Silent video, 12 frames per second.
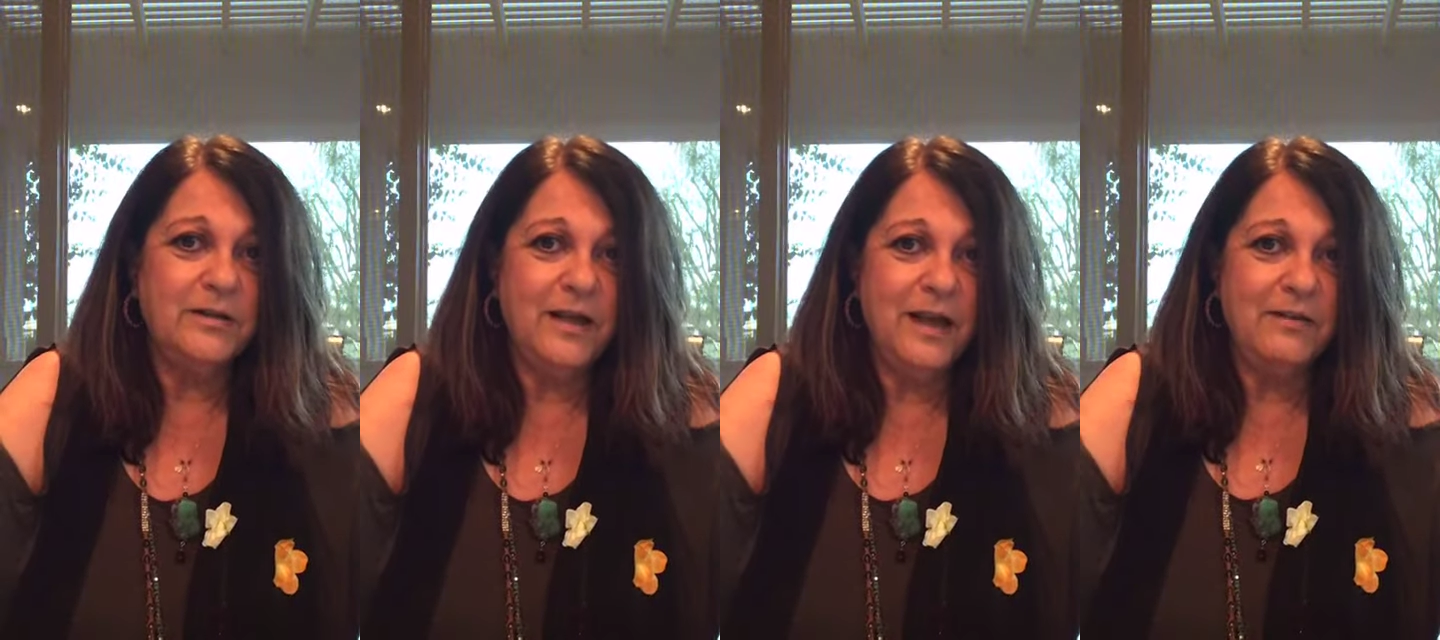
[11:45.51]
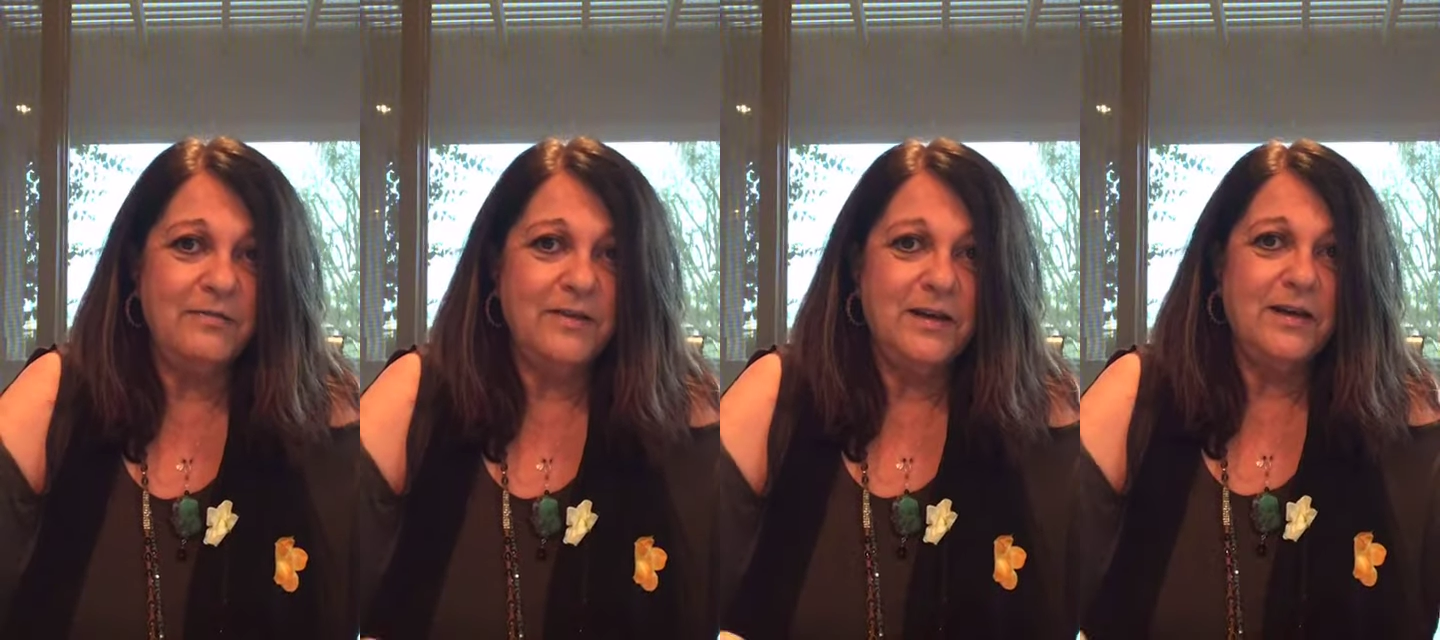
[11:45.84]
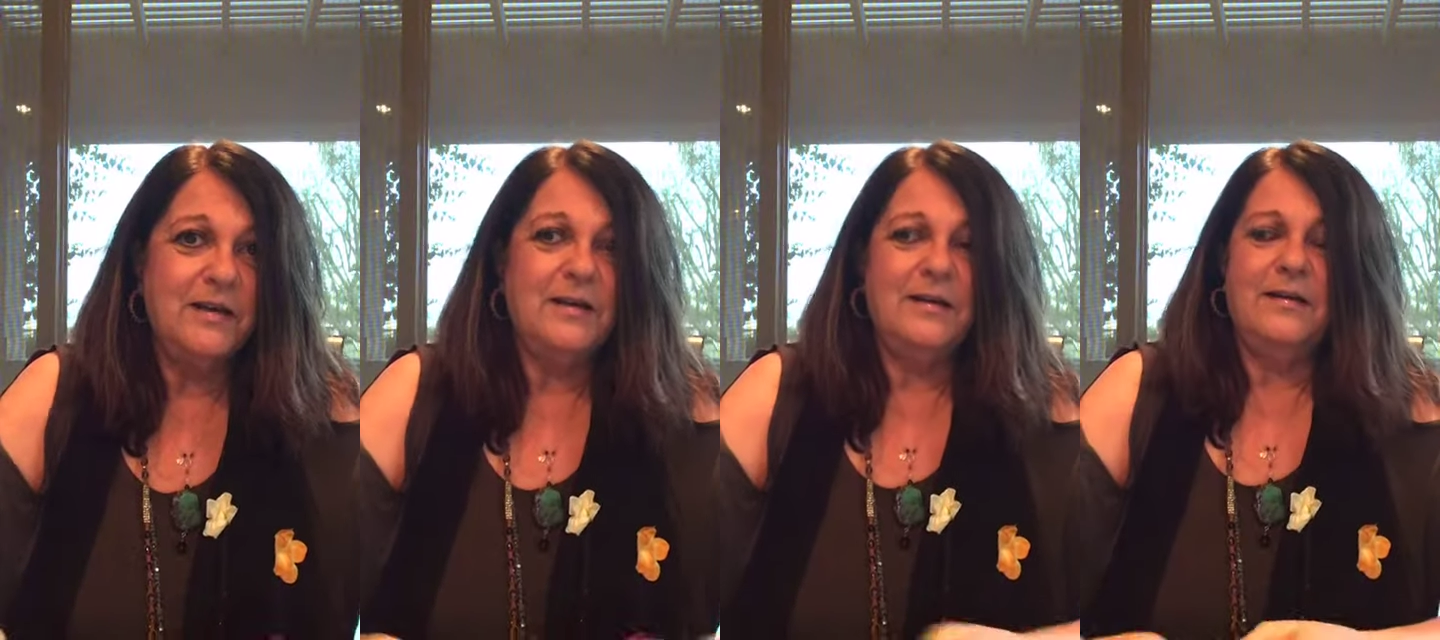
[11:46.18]
life.
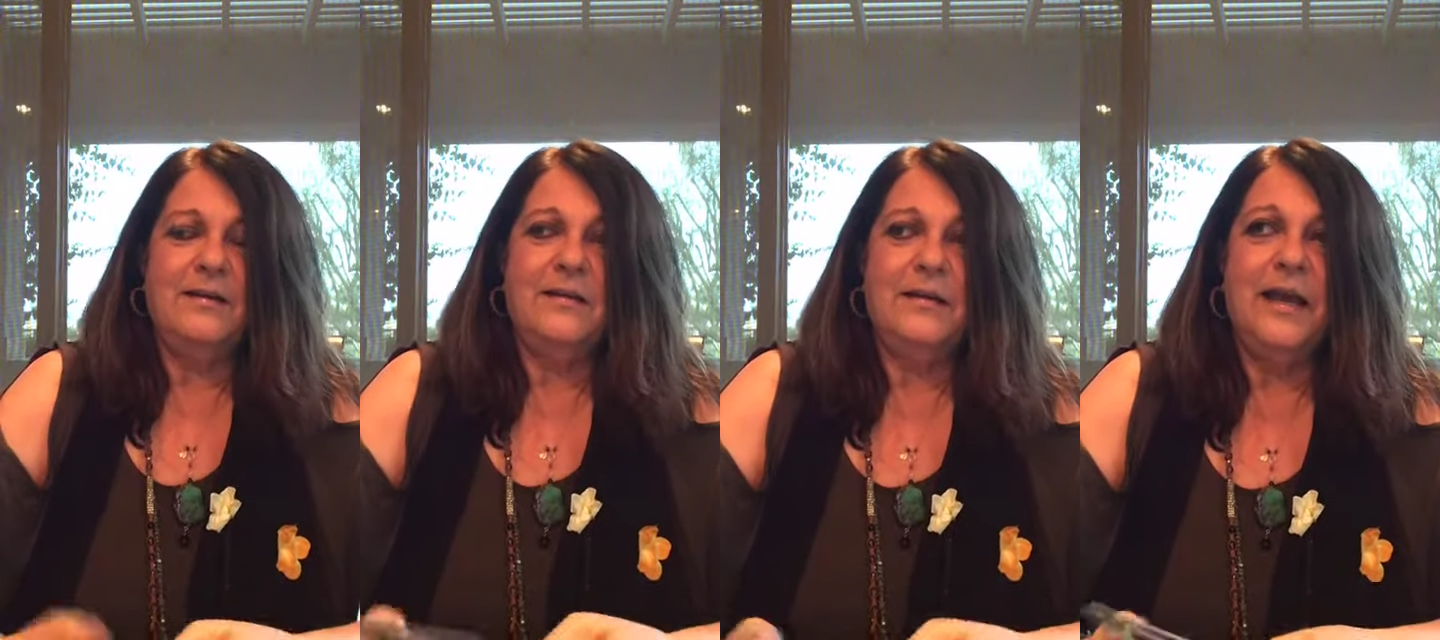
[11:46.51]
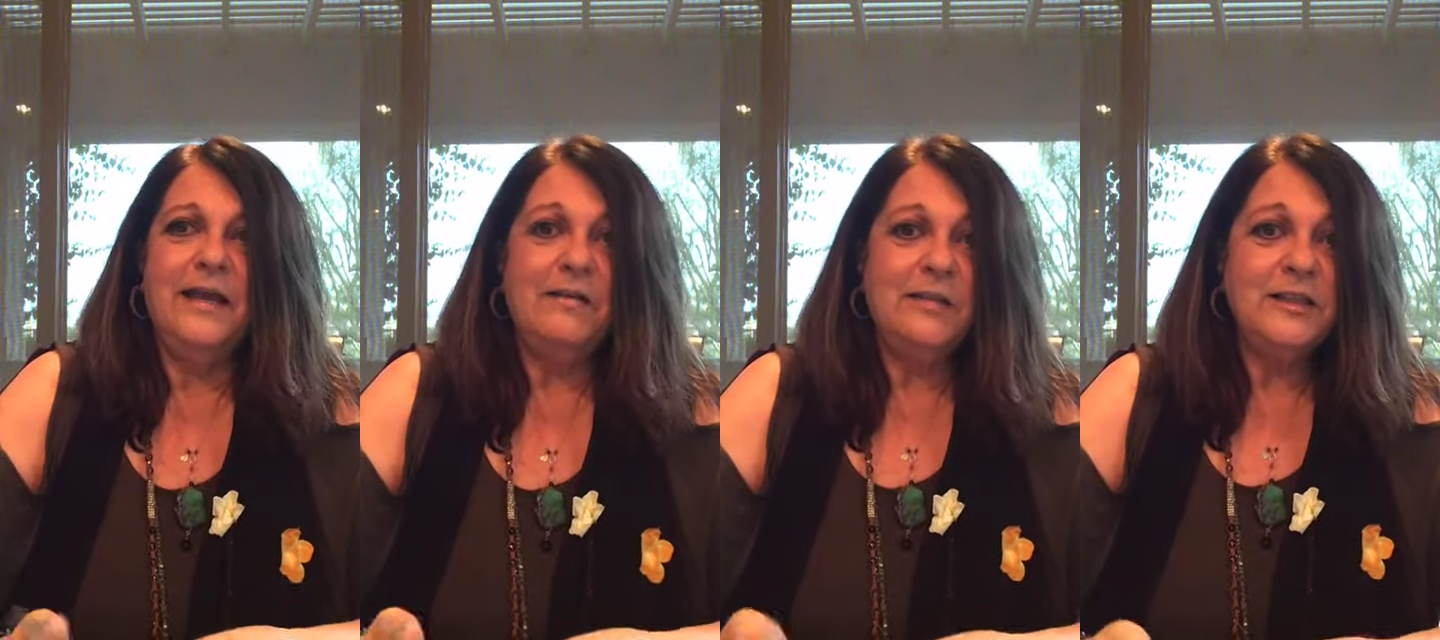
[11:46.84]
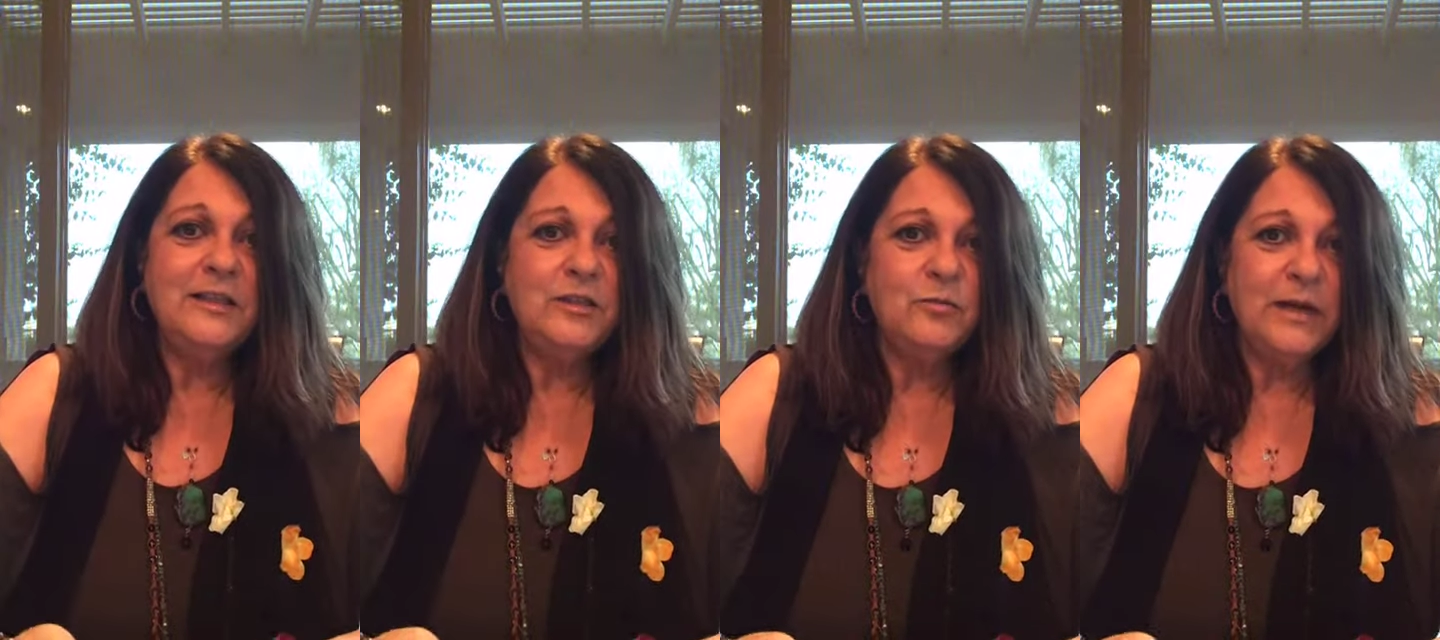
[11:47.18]
And
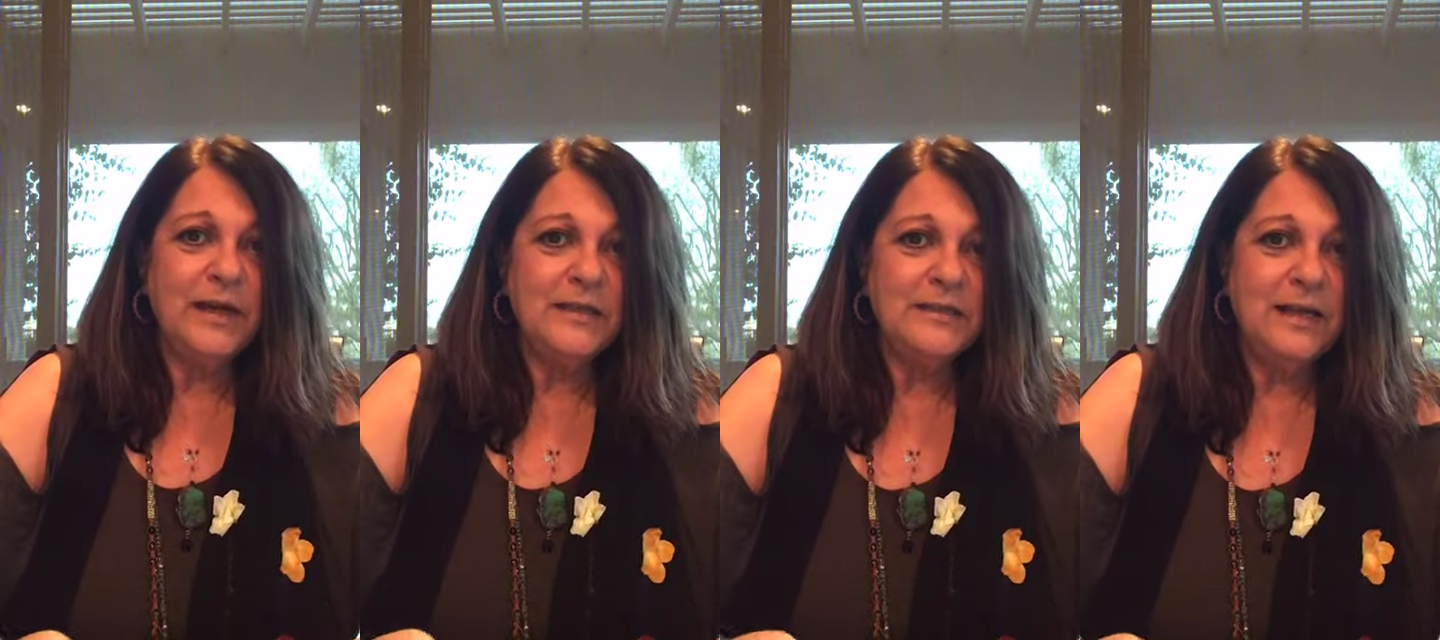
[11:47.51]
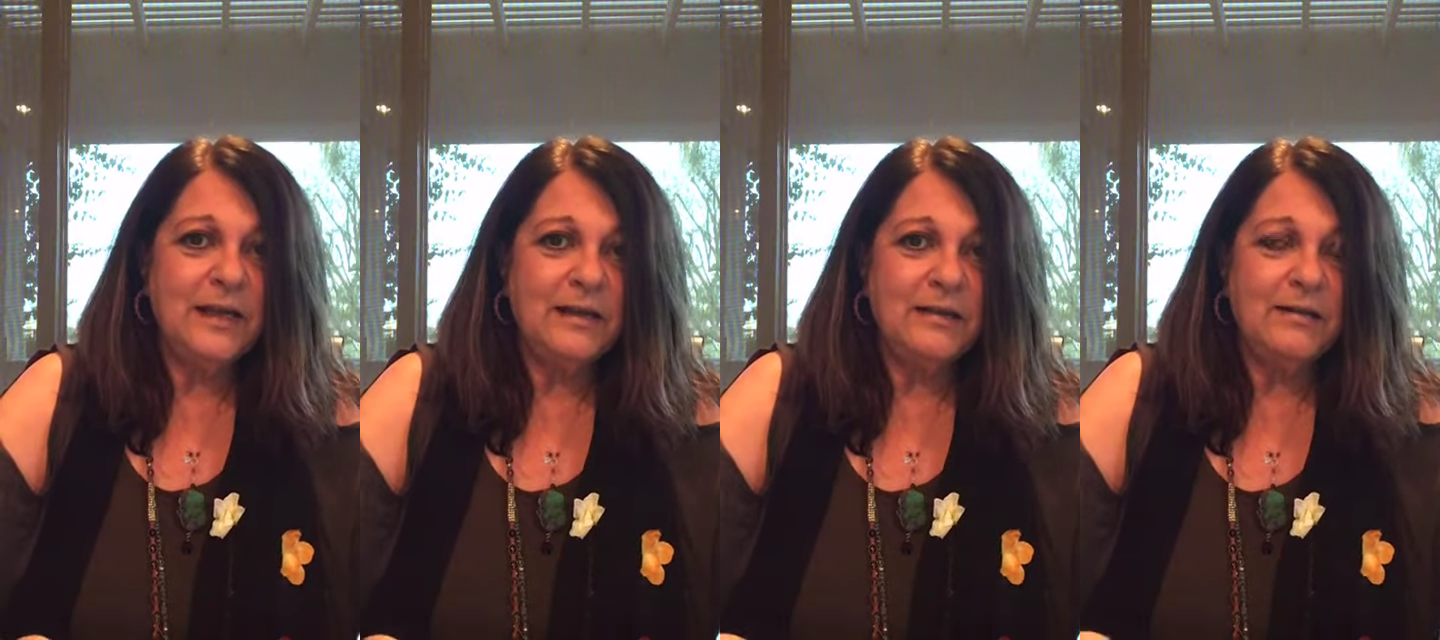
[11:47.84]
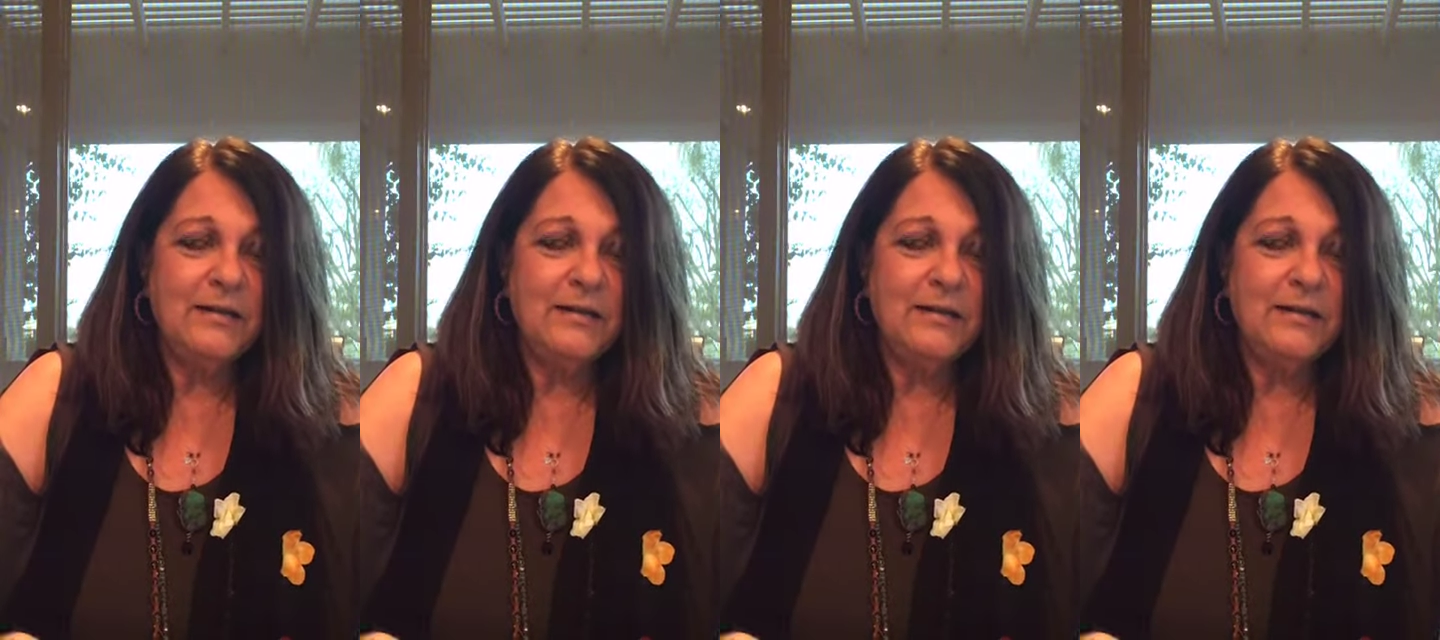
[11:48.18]
this is what I say.